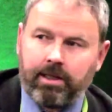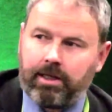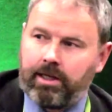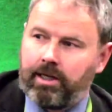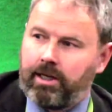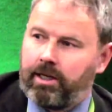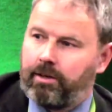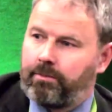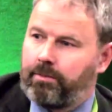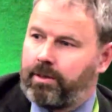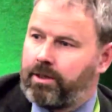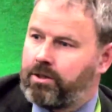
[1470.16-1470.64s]

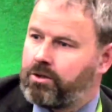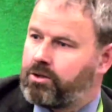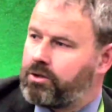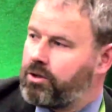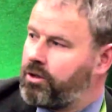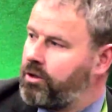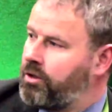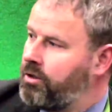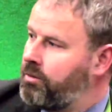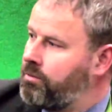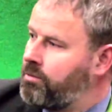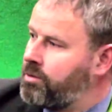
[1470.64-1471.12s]
In
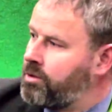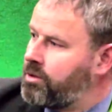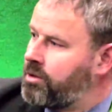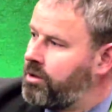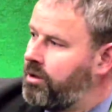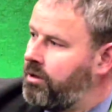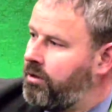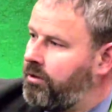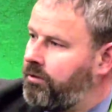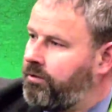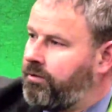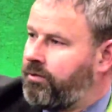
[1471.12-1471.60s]
terms
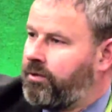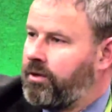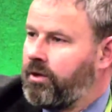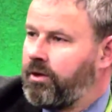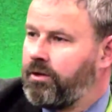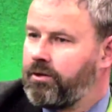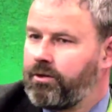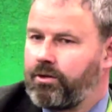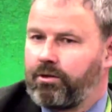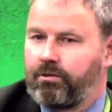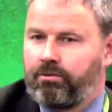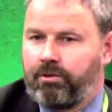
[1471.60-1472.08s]
of
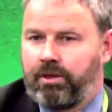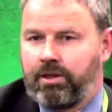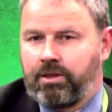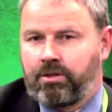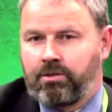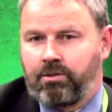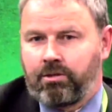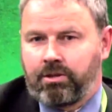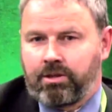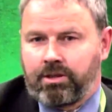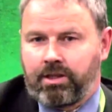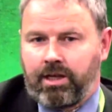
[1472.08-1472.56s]
the
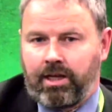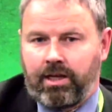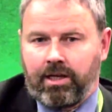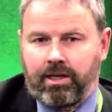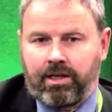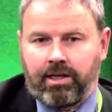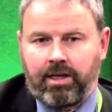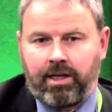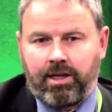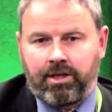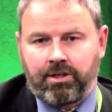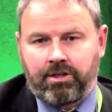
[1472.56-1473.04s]
resource
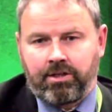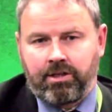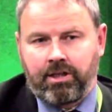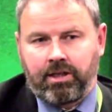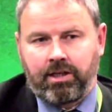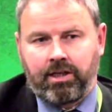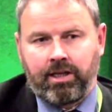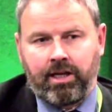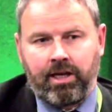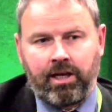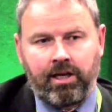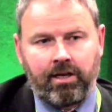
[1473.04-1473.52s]
allocation,
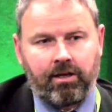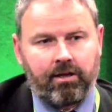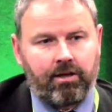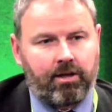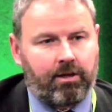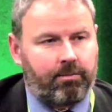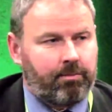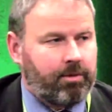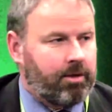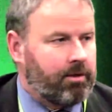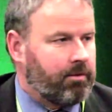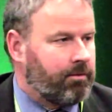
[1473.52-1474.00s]
again,
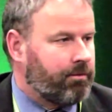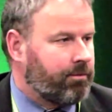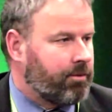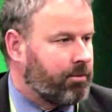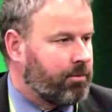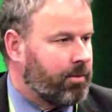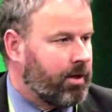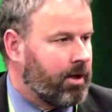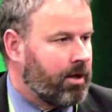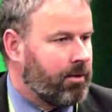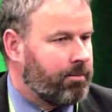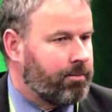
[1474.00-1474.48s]
I mean,
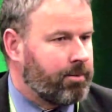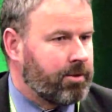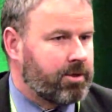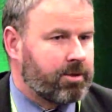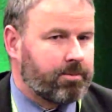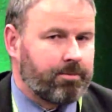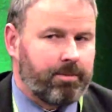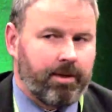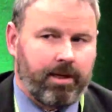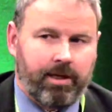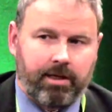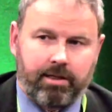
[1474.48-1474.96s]
from our
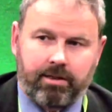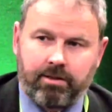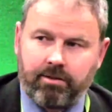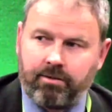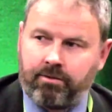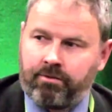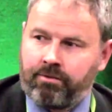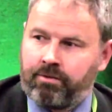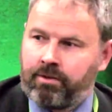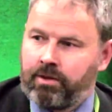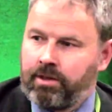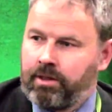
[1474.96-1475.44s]

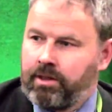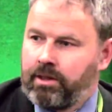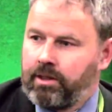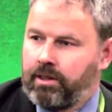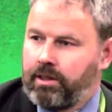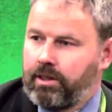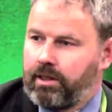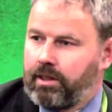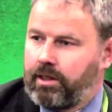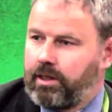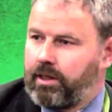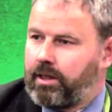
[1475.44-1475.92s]
perspective,
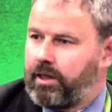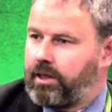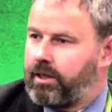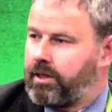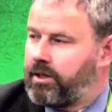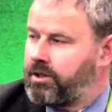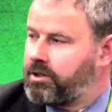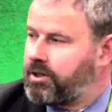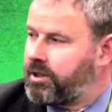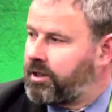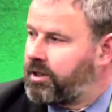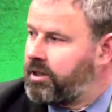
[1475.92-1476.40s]
it
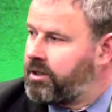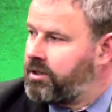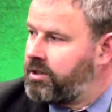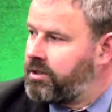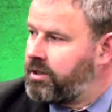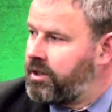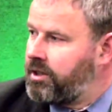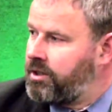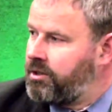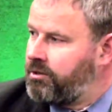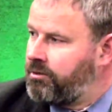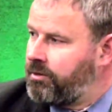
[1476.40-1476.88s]
is a
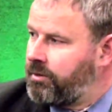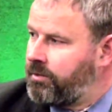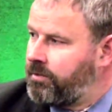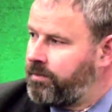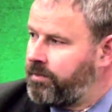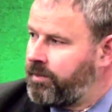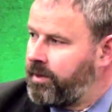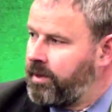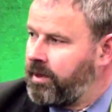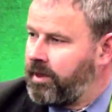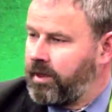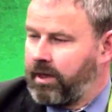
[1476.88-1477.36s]
continuum.
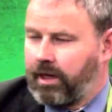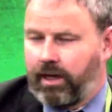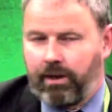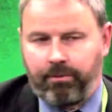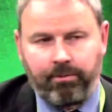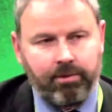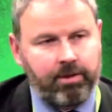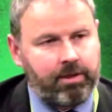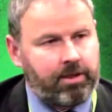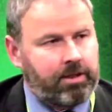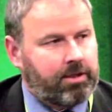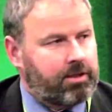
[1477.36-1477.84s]

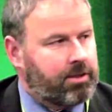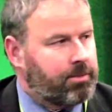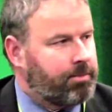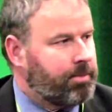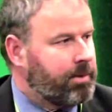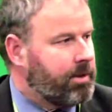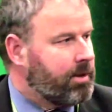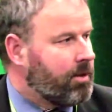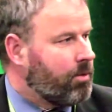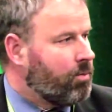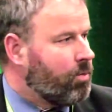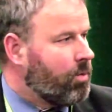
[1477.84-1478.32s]
And we need to
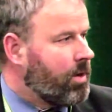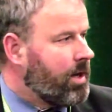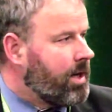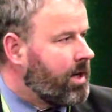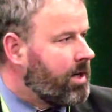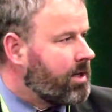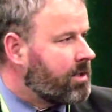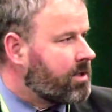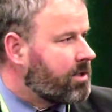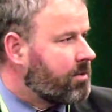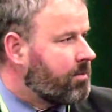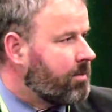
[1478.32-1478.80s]
be
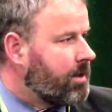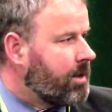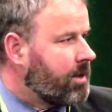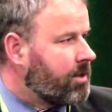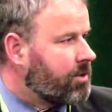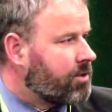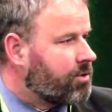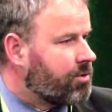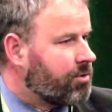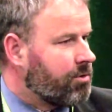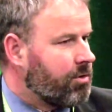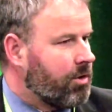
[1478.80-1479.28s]
aware to
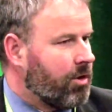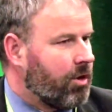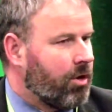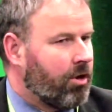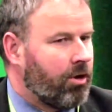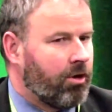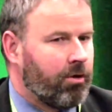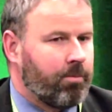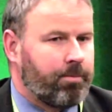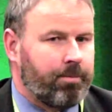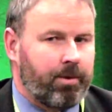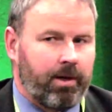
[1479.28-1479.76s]
make sure
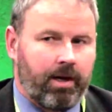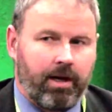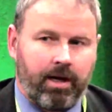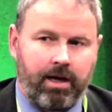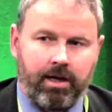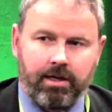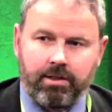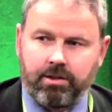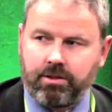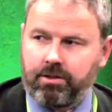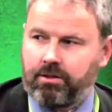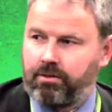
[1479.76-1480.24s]
all
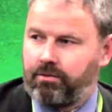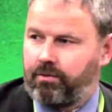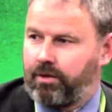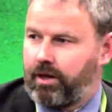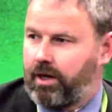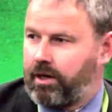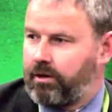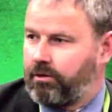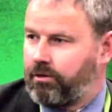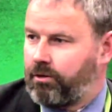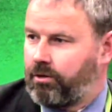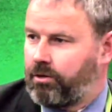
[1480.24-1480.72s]
parts of
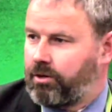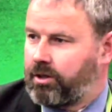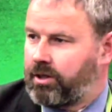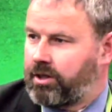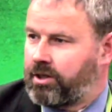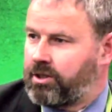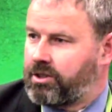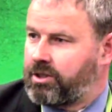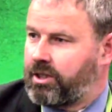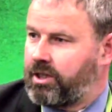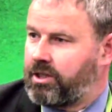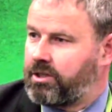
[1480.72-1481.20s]
our
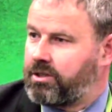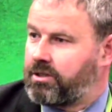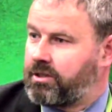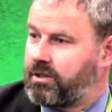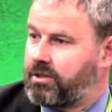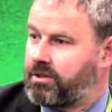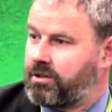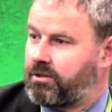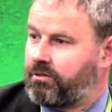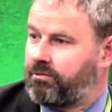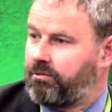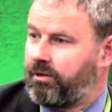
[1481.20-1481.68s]
organization
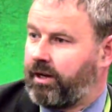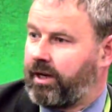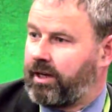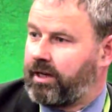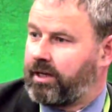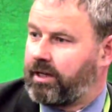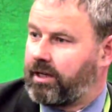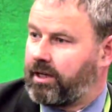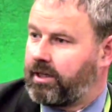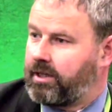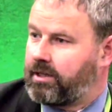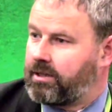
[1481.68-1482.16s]
as the
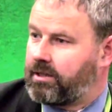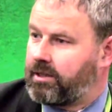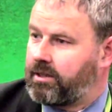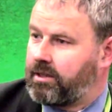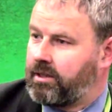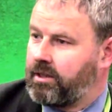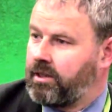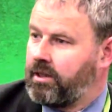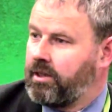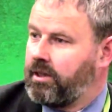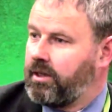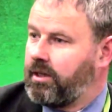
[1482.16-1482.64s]
regulator
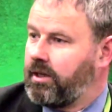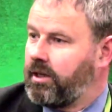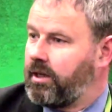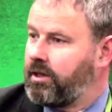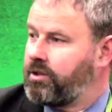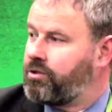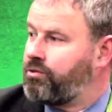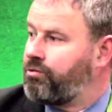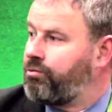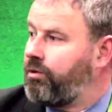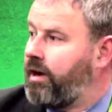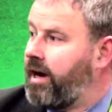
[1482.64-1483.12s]

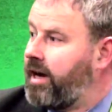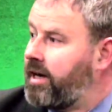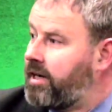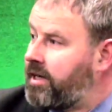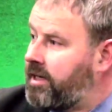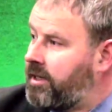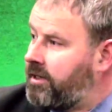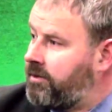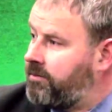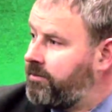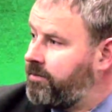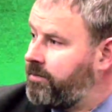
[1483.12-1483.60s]
is
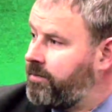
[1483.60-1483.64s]
ready.